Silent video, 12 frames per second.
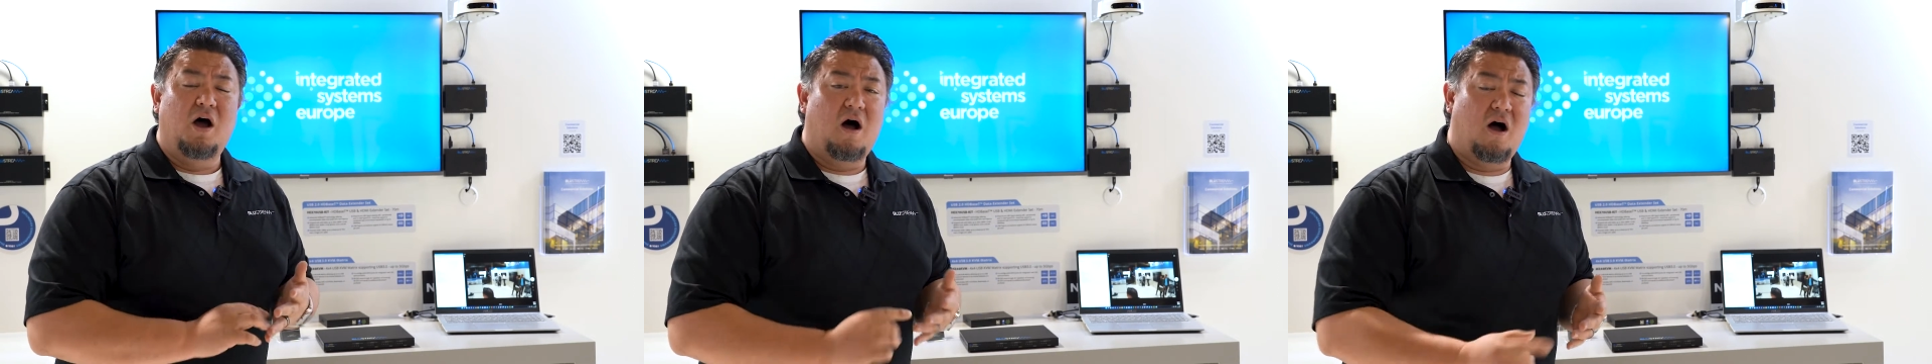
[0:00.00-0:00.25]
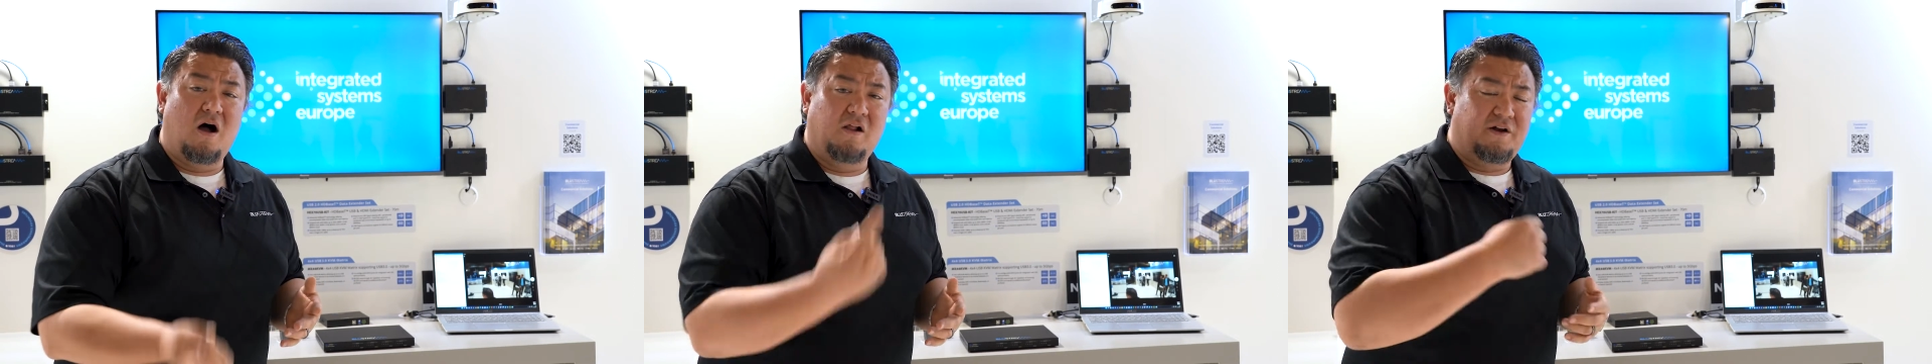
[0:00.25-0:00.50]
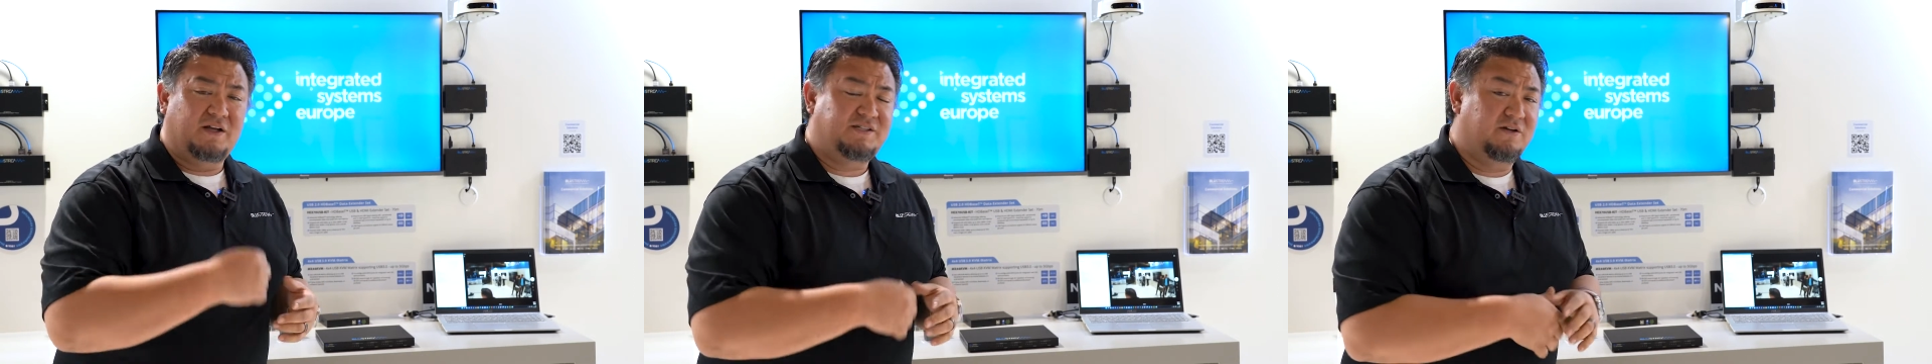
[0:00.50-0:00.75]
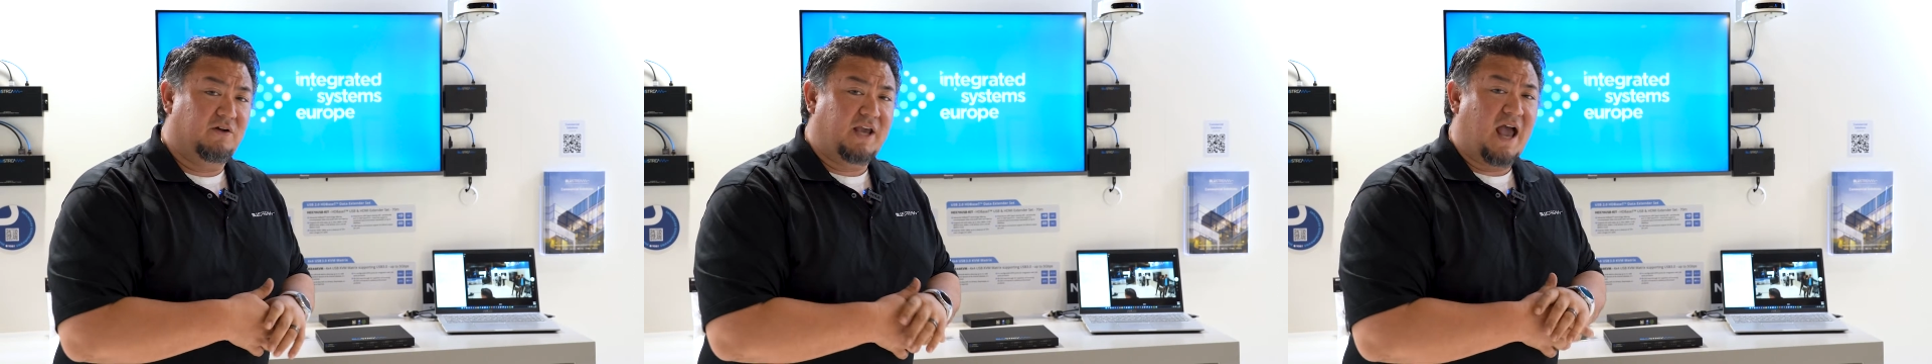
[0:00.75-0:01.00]
all on a
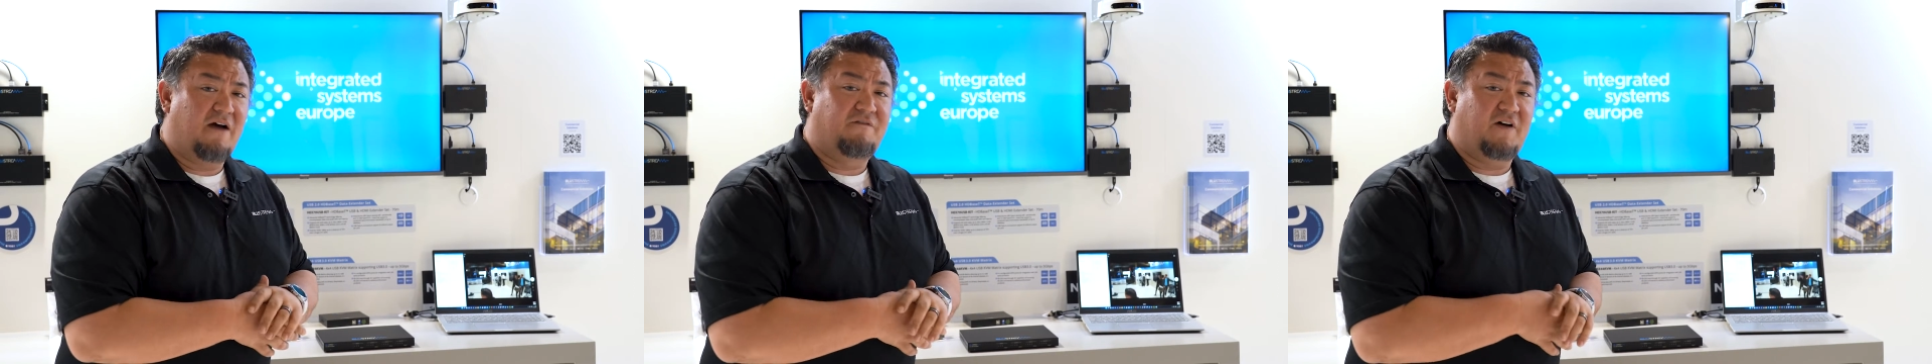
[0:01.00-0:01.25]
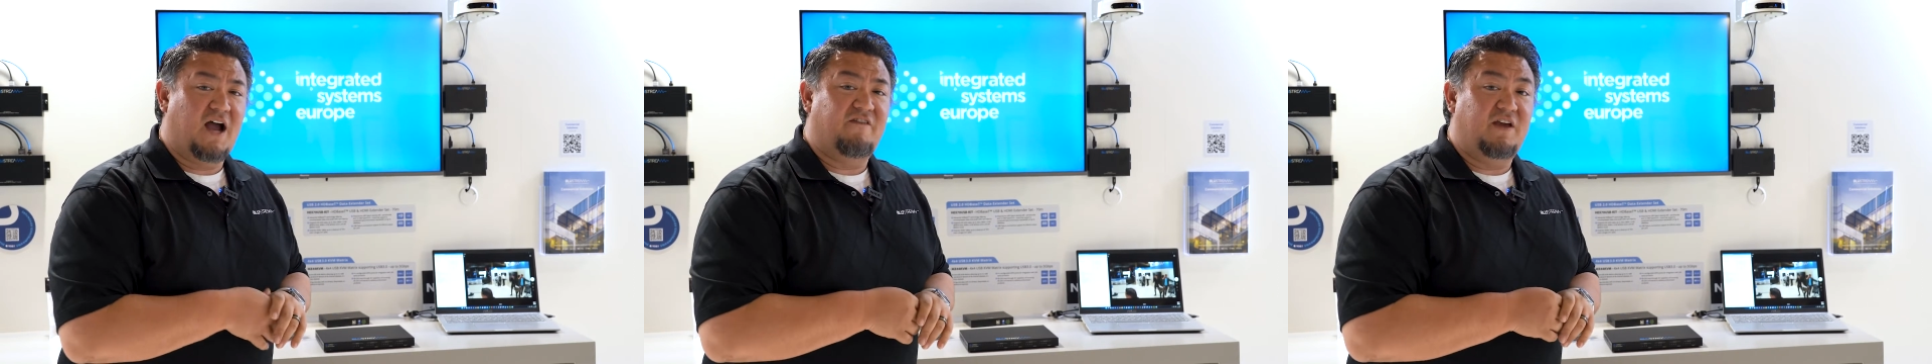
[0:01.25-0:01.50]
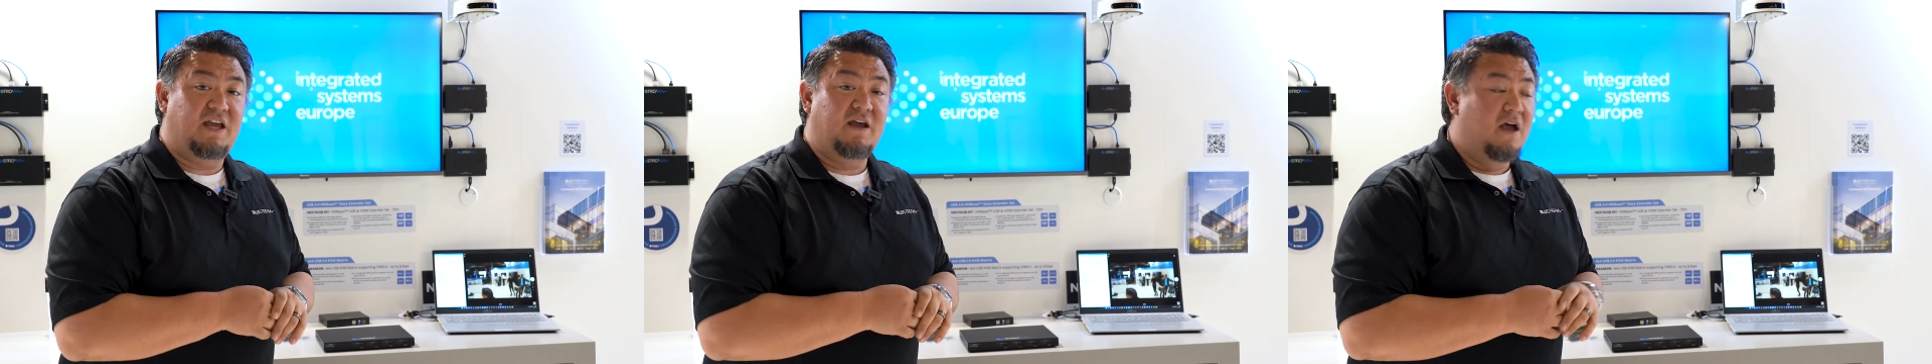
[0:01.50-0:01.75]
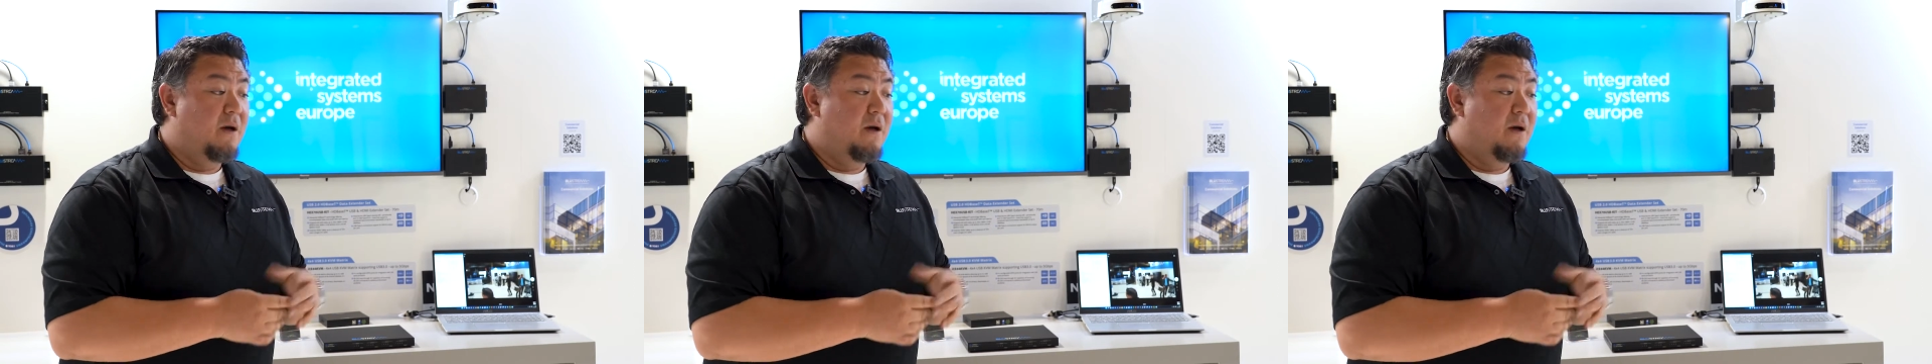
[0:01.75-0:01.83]
single Cat5e,